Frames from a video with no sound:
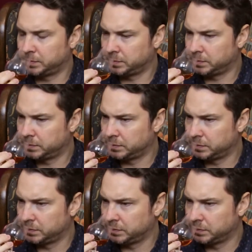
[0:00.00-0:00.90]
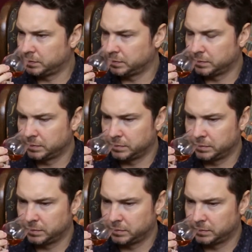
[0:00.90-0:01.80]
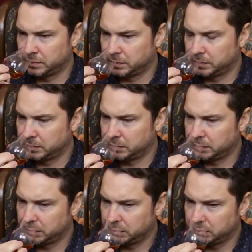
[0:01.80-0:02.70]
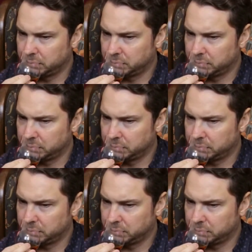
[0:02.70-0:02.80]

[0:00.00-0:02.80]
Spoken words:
Nobody speaks.